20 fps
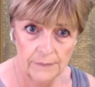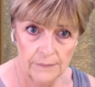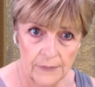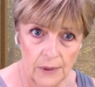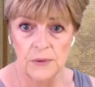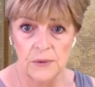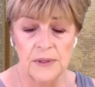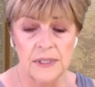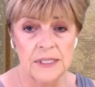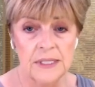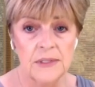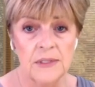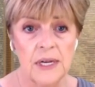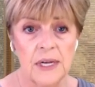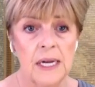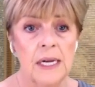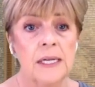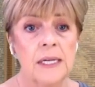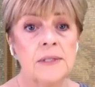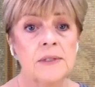In this
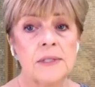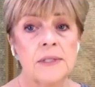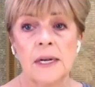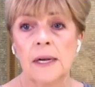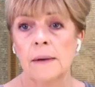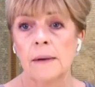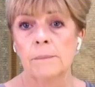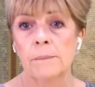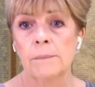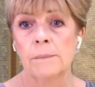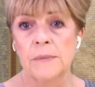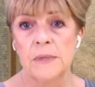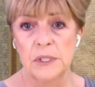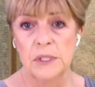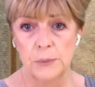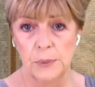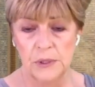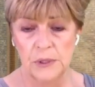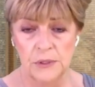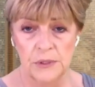case, this
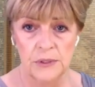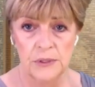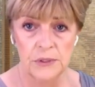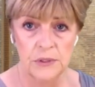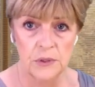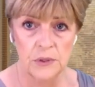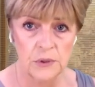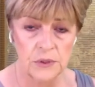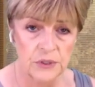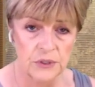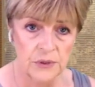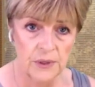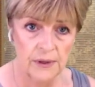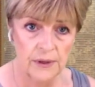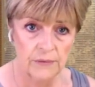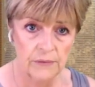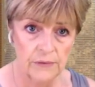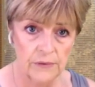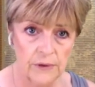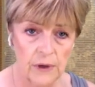person's got
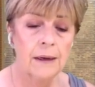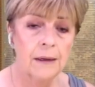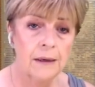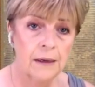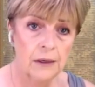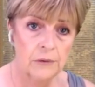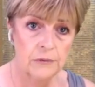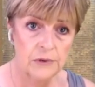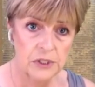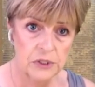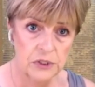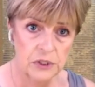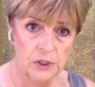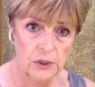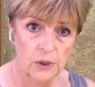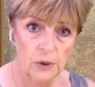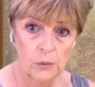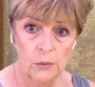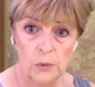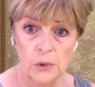strength, courage.
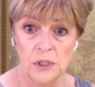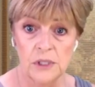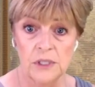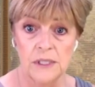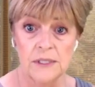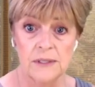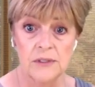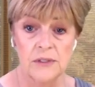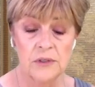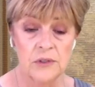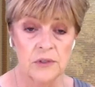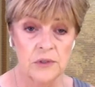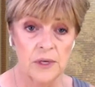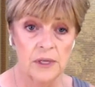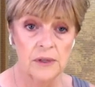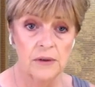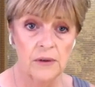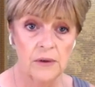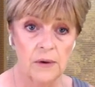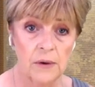What does the
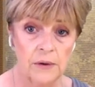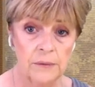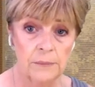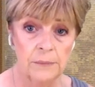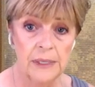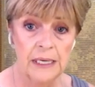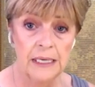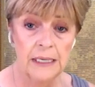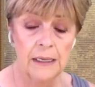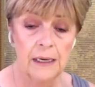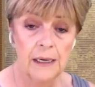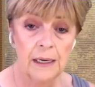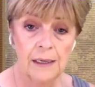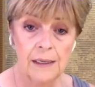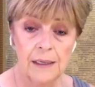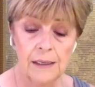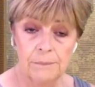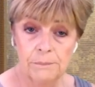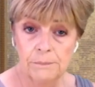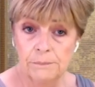Strength card mean?
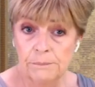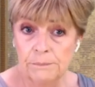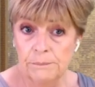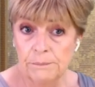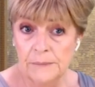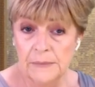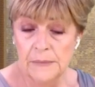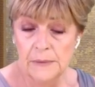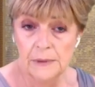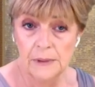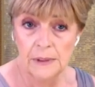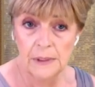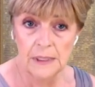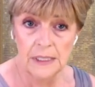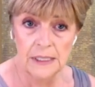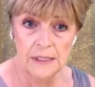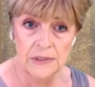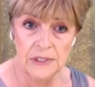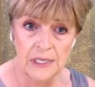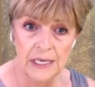
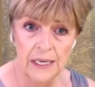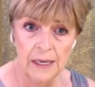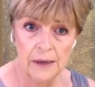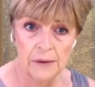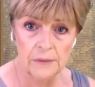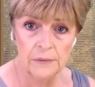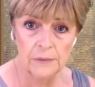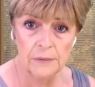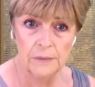It's Leo.